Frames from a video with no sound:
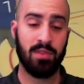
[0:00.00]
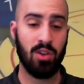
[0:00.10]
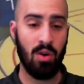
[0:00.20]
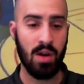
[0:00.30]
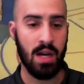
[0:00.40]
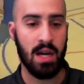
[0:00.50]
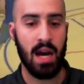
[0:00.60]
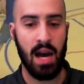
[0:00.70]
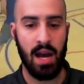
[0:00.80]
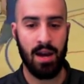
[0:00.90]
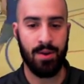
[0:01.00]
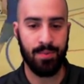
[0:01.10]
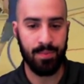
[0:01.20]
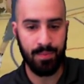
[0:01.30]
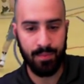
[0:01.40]
So
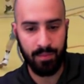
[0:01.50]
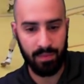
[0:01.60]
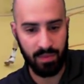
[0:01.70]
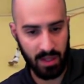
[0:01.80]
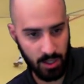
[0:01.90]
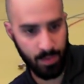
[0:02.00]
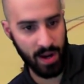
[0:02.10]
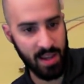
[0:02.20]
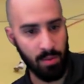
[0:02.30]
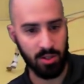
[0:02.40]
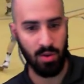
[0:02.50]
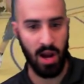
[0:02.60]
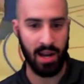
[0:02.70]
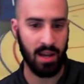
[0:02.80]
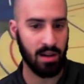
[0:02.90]
let's break down what's going
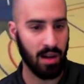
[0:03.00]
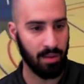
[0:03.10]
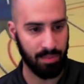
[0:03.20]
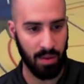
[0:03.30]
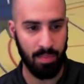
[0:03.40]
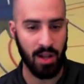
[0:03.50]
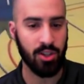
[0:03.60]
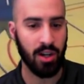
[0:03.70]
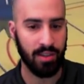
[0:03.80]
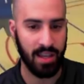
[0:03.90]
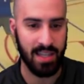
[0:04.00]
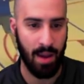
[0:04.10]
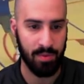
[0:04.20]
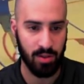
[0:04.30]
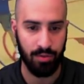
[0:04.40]
on here. A bunch of good things
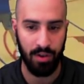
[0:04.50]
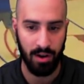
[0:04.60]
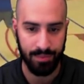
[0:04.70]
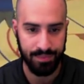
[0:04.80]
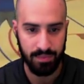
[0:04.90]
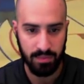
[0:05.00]
happened so far.